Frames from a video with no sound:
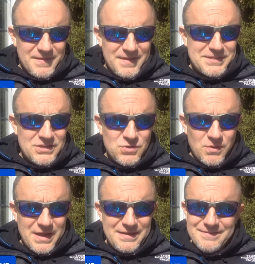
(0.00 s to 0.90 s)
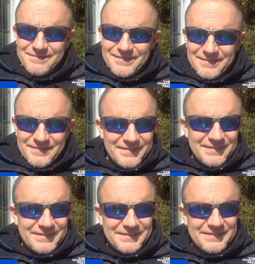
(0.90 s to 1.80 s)
gets in your head,
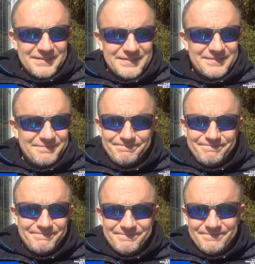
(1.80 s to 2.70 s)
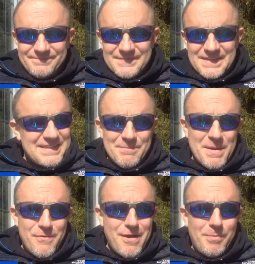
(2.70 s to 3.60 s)
then it's not
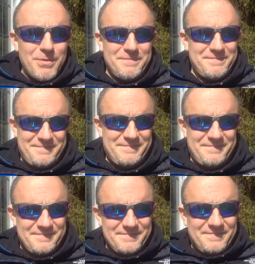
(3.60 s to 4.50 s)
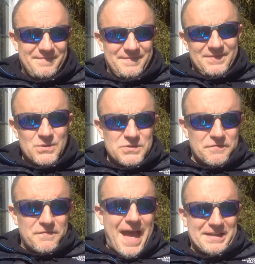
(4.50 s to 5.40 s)
my problem. Those are
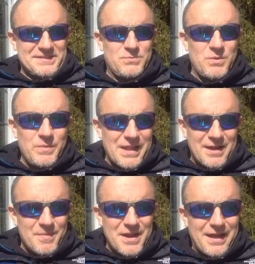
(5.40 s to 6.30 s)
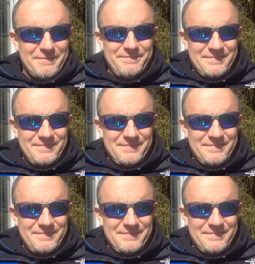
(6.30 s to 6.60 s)
facts, whether we like them or not.